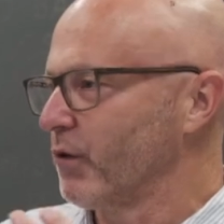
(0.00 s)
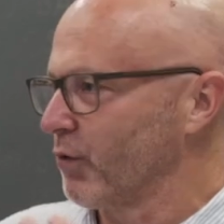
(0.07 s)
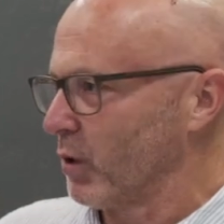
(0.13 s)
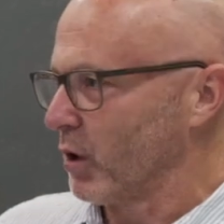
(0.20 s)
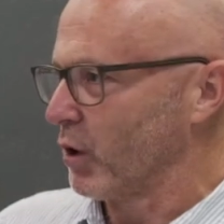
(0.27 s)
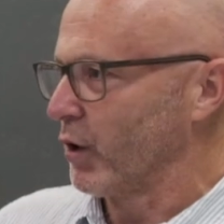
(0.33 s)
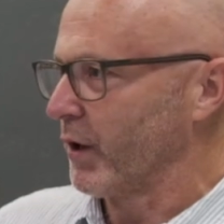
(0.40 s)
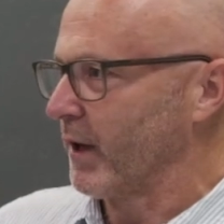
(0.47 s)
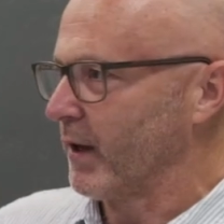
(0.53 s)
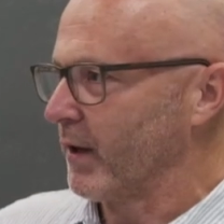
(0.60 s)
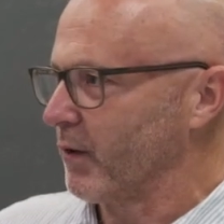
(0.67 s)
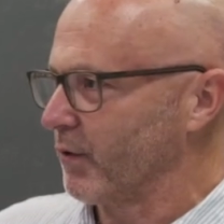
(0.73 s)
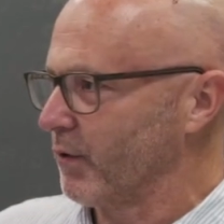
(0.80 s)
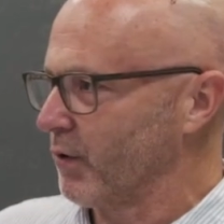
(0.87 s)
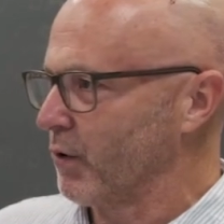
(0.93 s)
who are looking
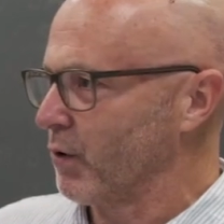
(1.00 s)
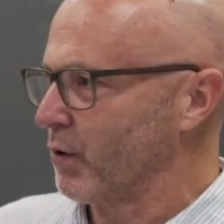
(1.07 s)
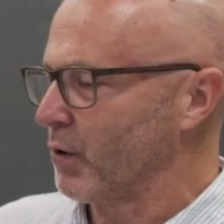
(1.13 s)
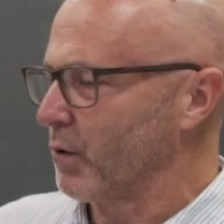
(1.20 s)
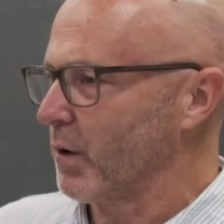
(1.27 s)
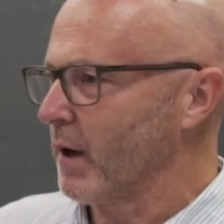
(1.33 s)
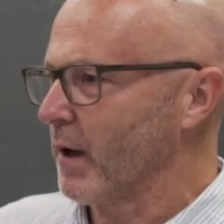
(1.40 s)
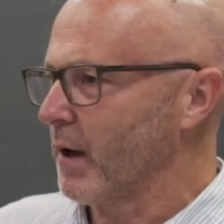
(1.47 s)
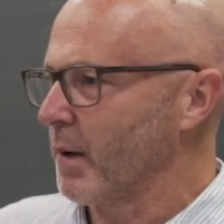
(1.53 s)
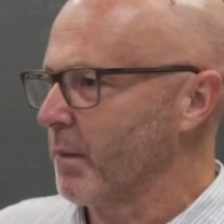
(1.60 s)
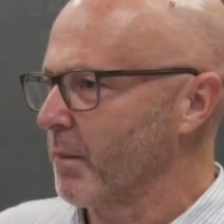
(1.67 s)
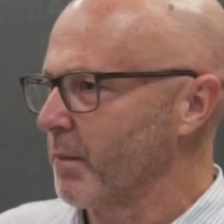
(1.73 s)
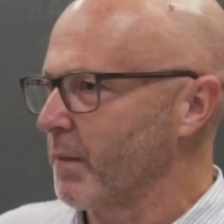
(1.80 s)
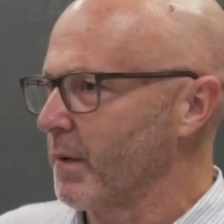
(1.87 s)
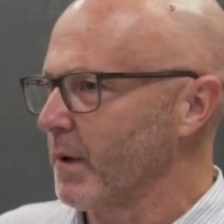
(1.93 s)
into
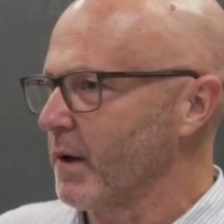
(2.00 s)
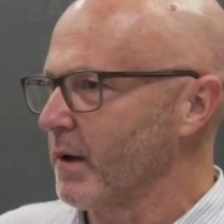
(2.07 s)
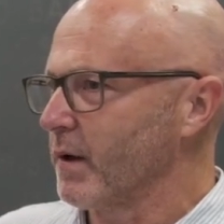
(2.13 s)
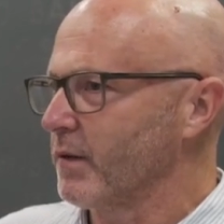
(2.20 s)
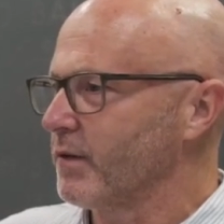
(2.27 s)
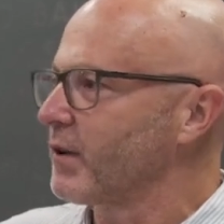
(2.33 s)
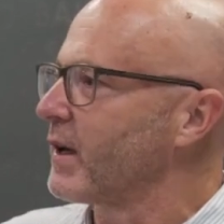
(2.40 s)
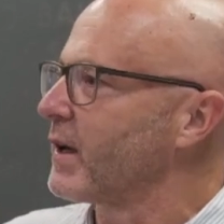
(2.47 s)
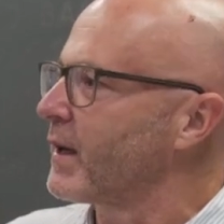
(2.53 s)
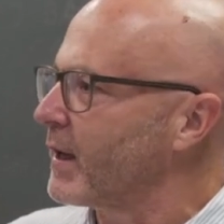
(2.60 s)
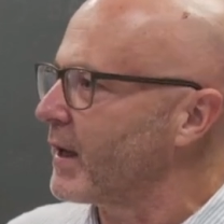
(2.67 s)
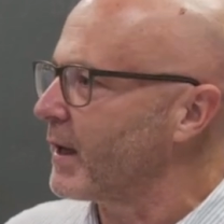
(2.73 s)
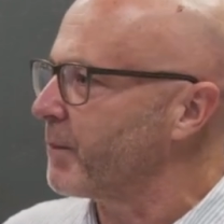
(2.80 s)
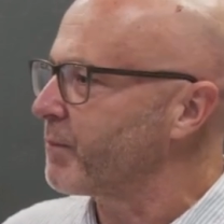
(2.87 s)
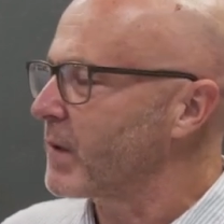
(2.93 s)

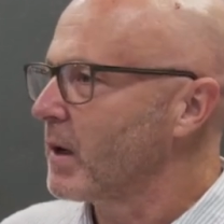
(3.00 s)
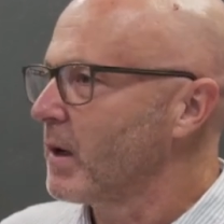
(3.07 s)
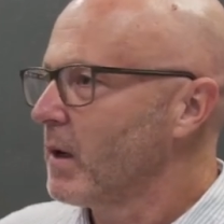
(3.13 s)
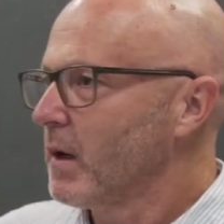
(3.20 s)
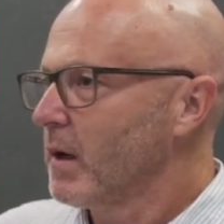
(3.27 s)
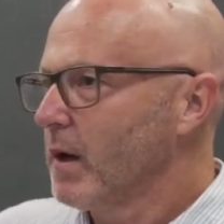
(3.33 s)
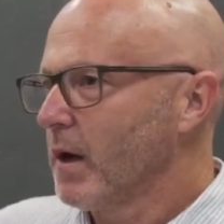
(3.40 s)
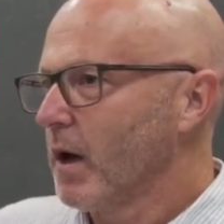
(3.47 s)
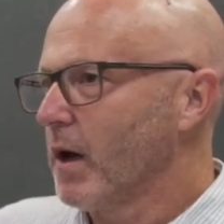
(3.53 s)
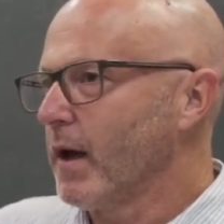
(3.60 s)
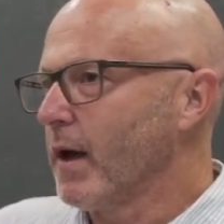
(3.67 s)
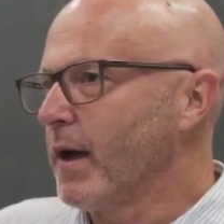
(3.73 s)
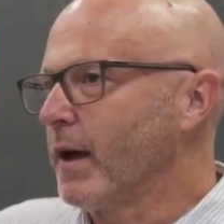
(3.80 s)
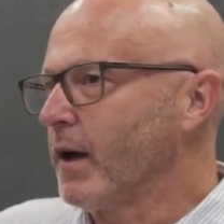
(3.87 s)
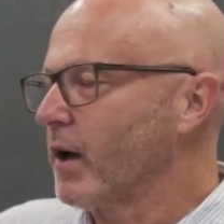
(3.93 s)
T&E,
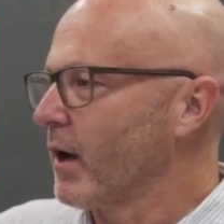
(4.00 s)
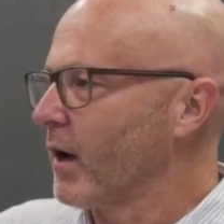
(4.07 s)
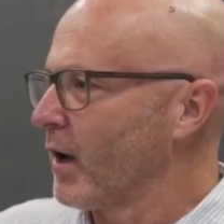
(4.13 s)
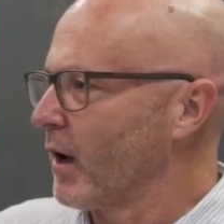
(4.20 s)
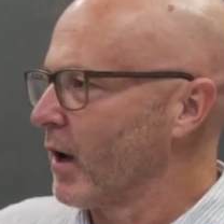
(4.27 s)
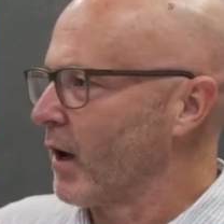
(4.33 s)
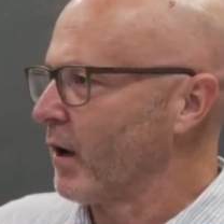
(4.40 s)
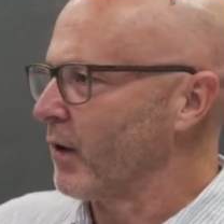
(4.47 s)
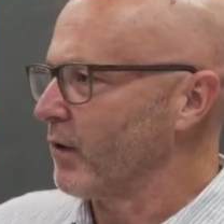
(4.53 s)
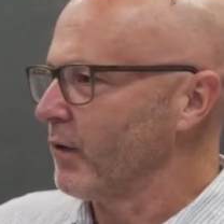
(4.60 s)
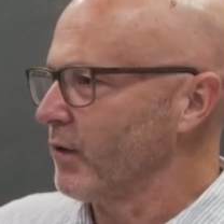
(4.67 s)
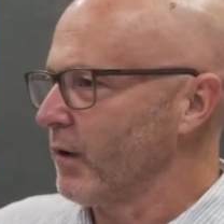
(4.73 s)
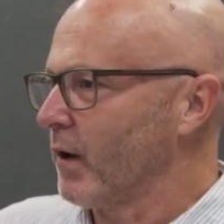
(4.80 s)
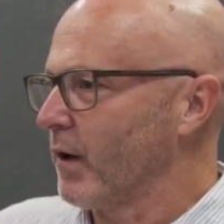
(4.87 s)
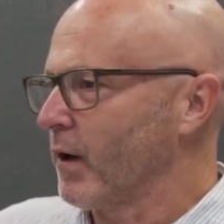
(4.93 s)

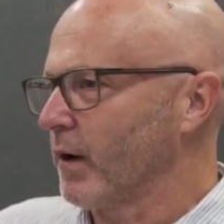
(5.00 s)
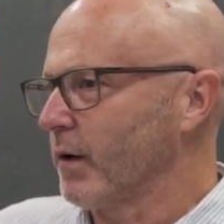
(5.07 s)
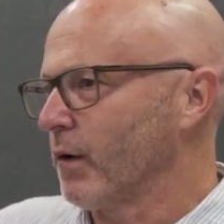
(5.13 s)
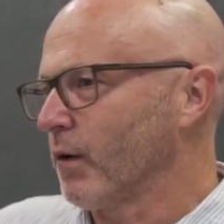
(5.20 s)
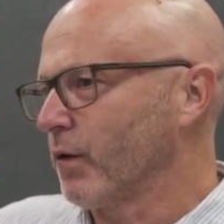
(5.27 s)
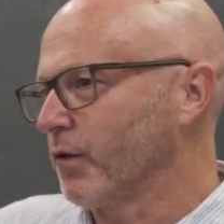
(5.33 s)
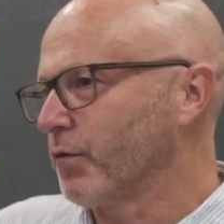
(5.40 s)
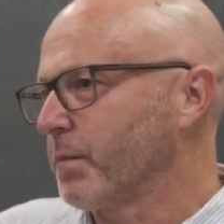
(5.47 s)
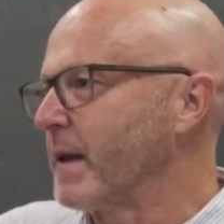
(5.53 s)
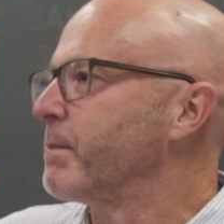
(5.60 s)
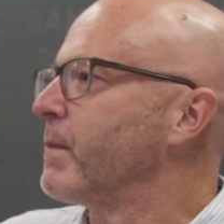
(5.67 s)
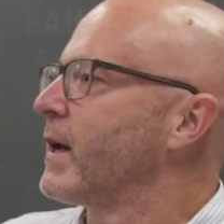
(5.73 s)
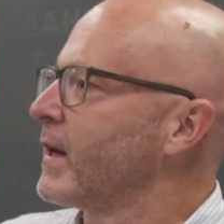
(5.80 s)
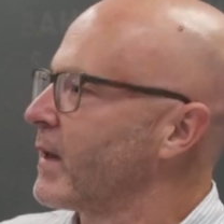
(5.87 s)
incur or spend money